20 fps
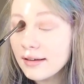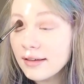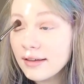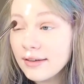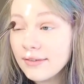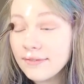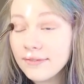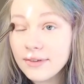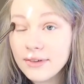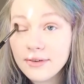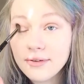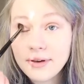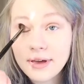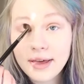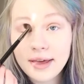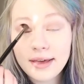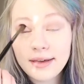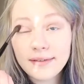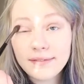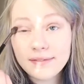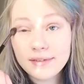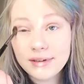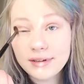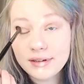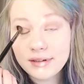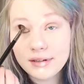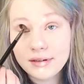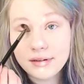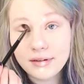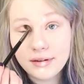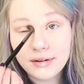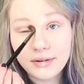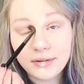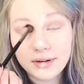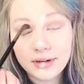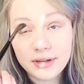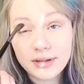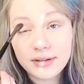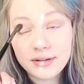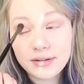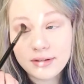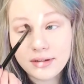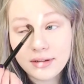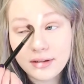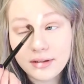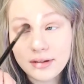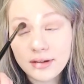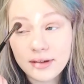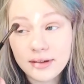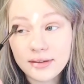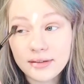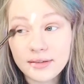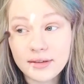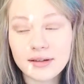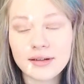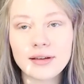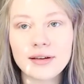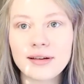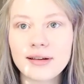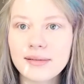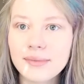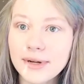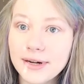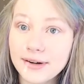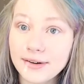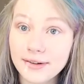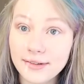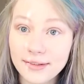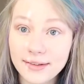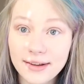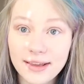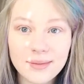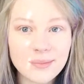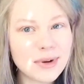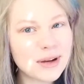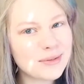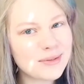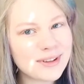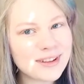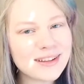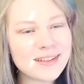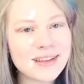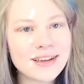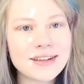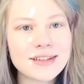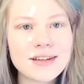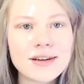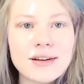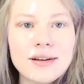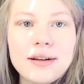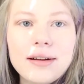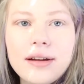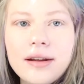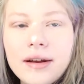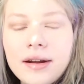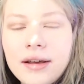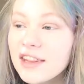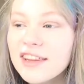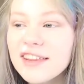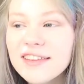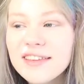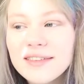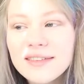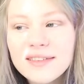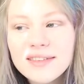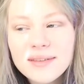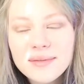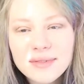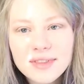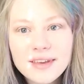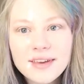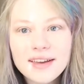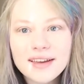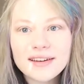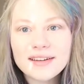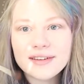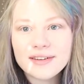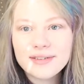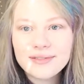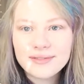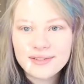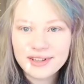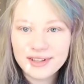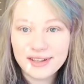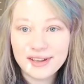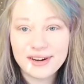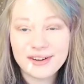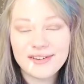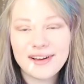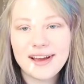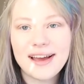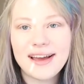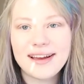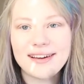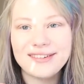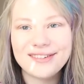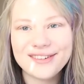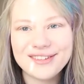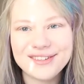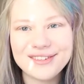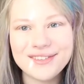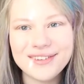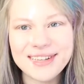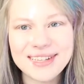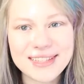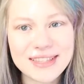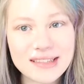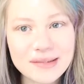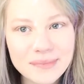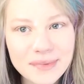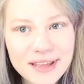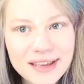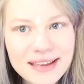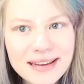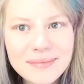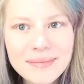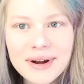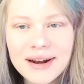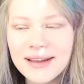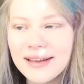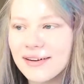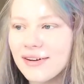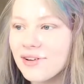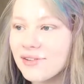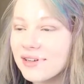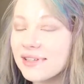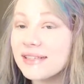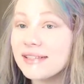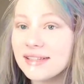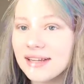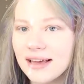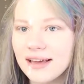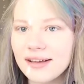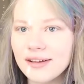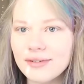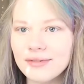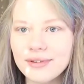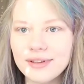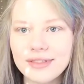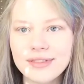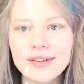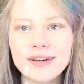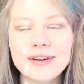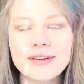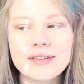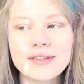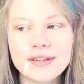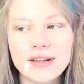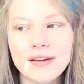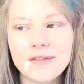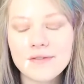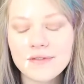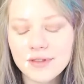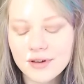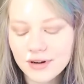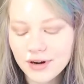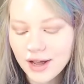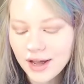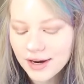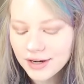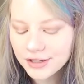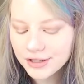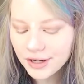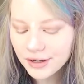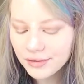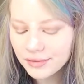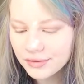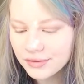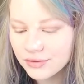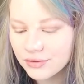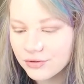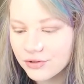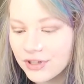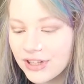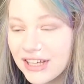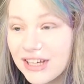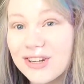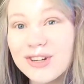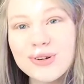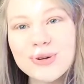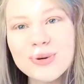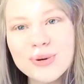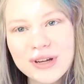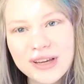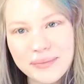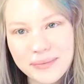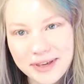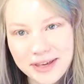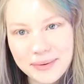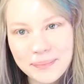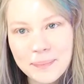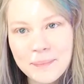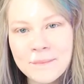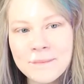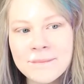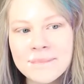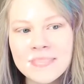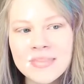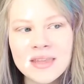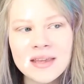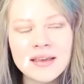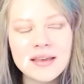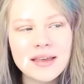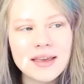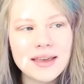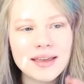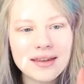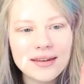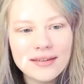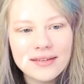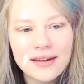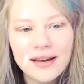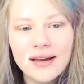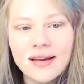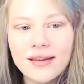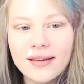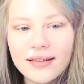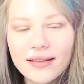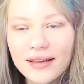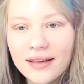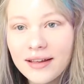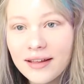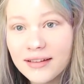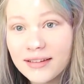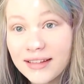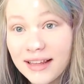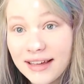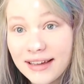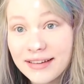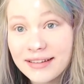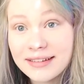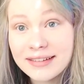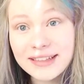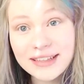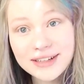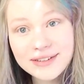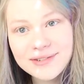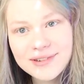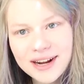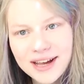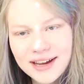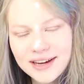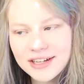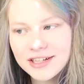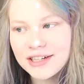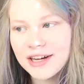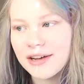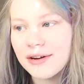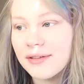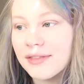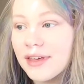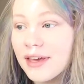If you haven't noticed, because I talk about it all the time, I really like Tarte. This is something I don't really know how to explain, but I can always tell with their stuff. Their eyeshadows are really creamy and not like liquid eyeshadow.